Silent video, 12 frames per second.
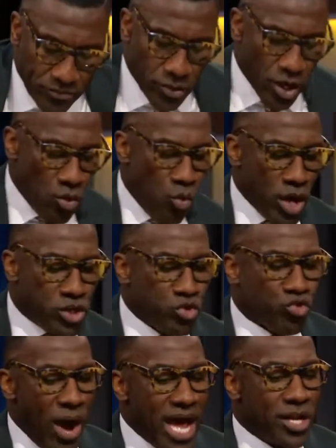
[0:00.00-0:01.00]
What you
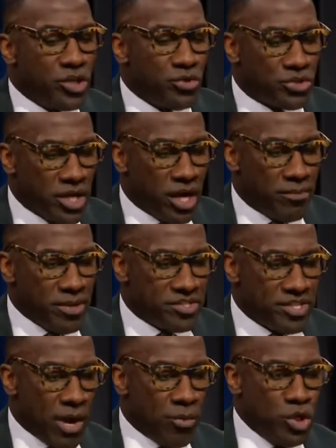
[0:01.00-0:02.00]
try to do, Skip, is
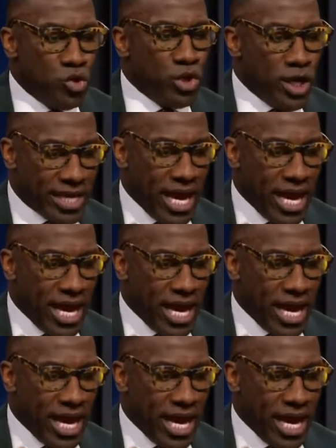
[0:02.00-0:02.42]
that when you look at...